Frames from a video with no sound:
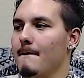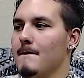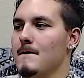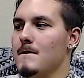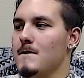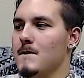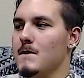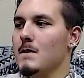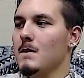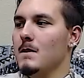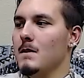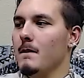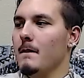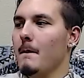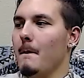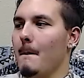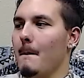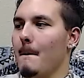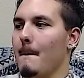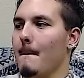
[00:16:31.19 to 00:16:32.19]

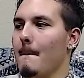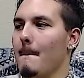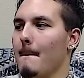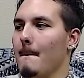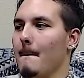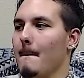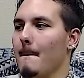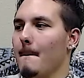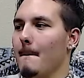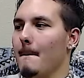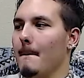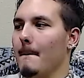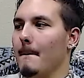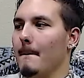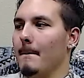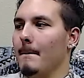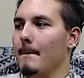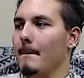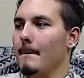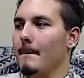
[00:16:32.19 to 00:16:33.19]

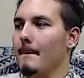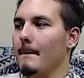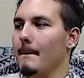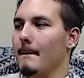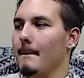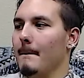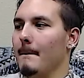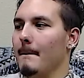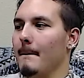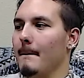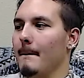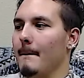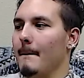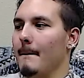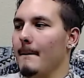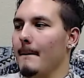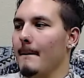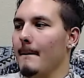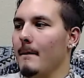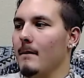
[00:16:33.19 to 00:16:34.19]

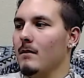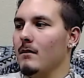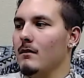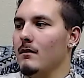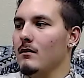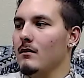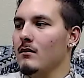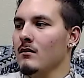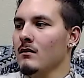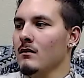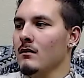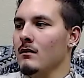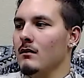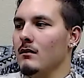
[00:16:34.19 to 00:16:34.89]
(not speaking)